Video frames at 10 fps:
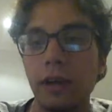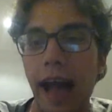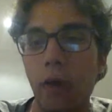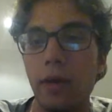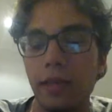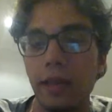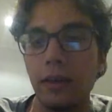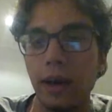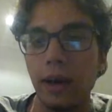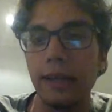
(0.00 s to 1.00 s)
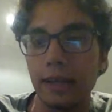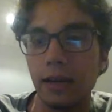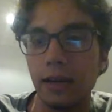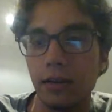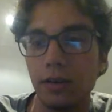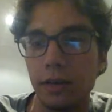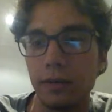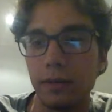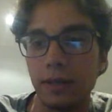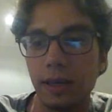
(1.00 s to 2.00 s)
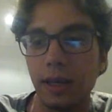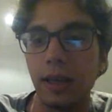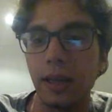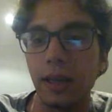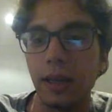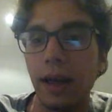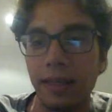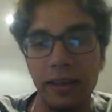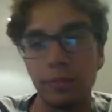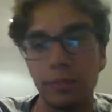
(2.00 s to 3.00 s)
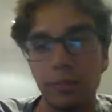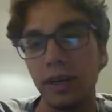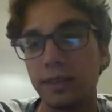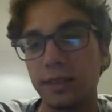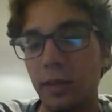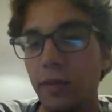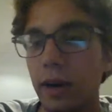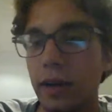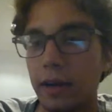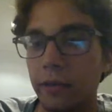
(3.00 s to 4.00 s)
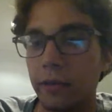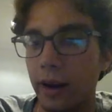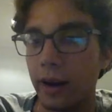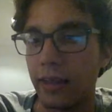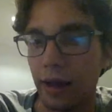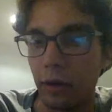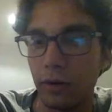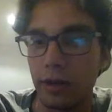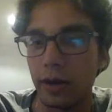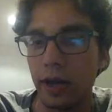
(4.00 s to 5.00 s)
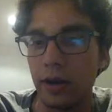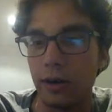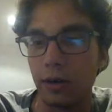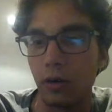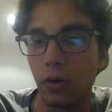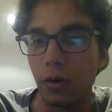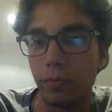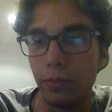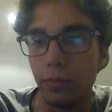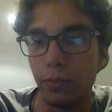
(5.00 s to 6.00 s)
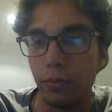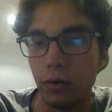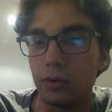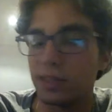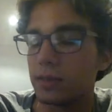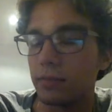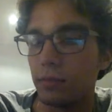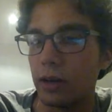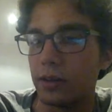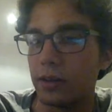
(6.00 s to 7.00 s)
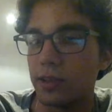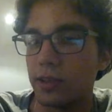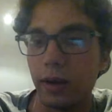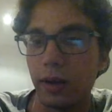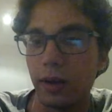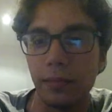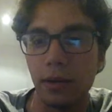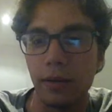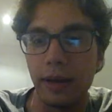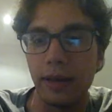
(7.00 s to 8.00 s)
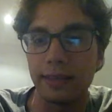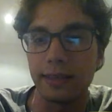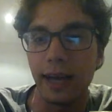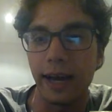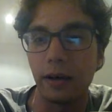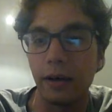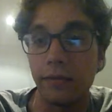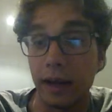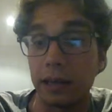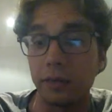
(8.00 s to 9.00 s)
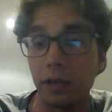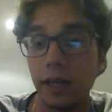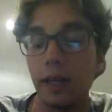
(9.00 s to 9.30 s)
how we think United's going to do in the Champions League. I think the personnel is going to be very different, and I think that will either hinder or boost Mourinho's ability to implement that style effectively